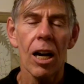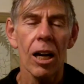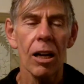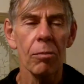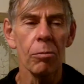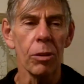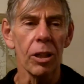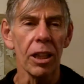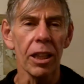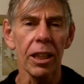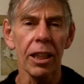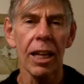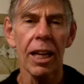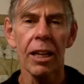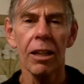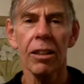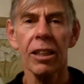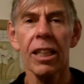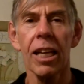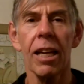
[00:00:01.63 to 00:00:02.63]
I'm really
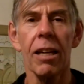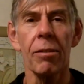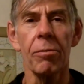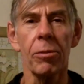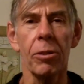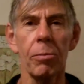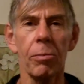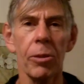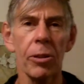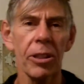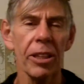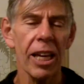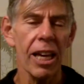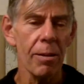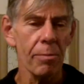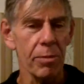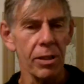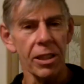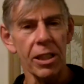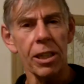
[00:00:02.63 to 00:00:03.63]
glad I came to boot
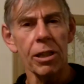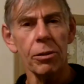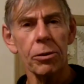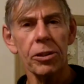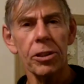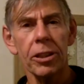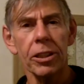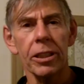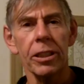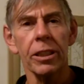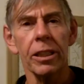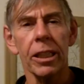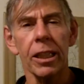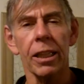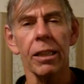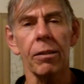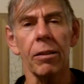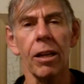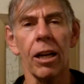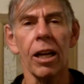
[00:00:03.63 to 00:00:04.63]
camp in Nelson.
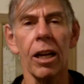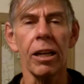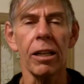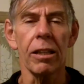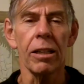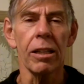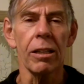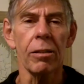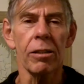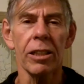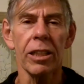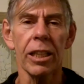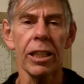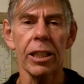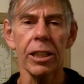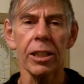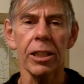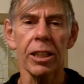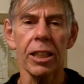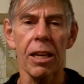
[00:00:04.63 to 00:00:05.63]
I
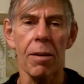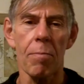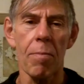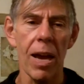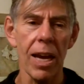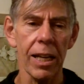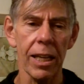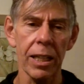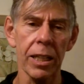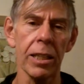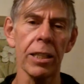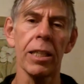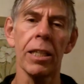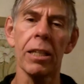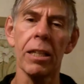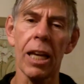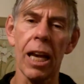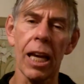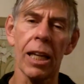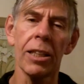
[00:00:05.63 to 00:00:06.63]
needed to get back in
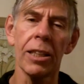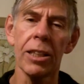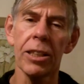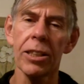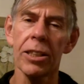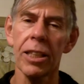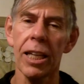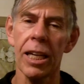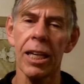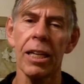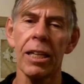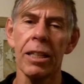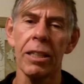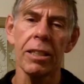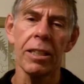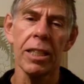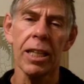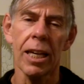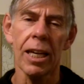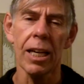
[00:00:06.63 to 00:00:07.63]
and
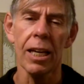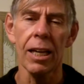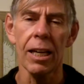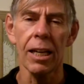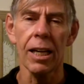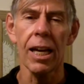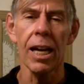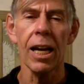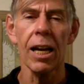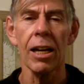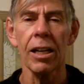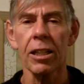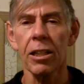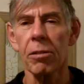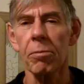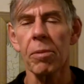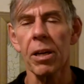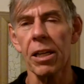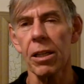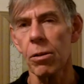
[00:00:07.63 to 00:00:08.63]
understand how I
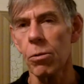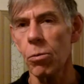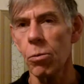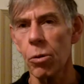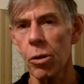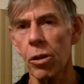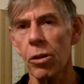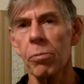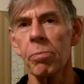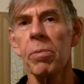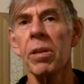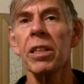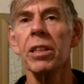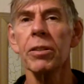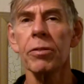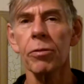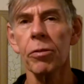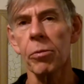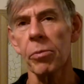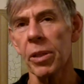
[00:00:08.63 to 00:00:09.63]
can make it work
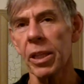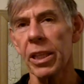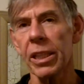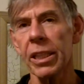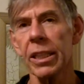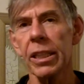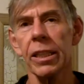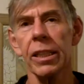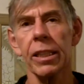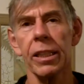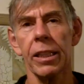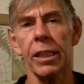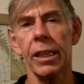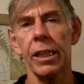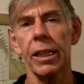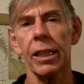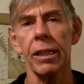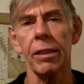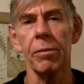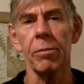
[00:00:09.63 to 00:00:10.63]
best for me.
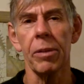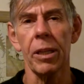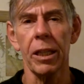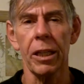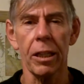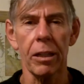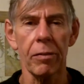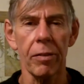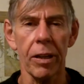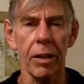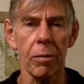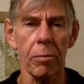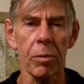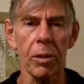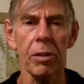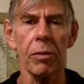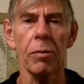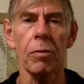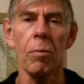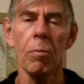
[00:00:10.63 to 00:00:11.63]
And I've had a
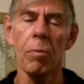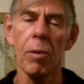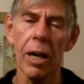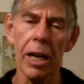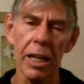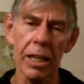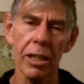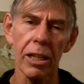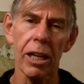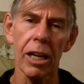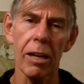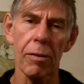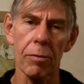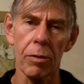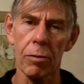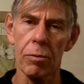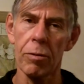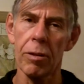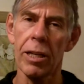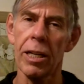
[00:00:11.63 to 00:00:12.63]
bit of a break. I
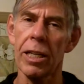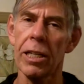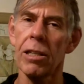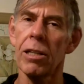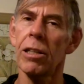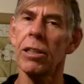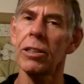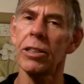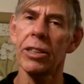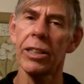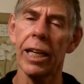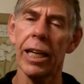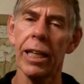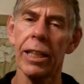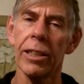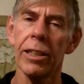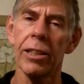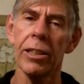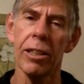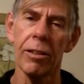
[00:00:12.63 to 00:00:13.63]
haven't really got
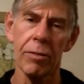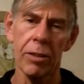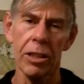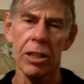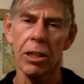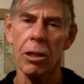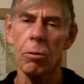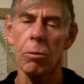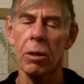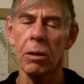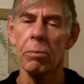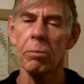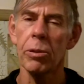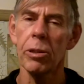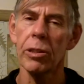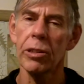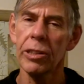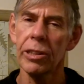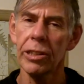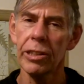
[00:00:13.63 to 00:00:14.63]
started. I've only got one
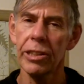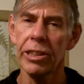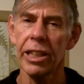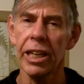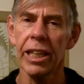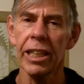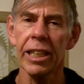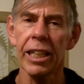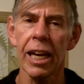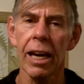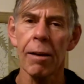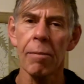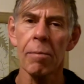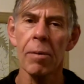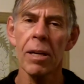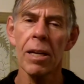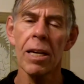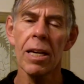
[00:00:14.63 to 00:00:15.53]
person signed up.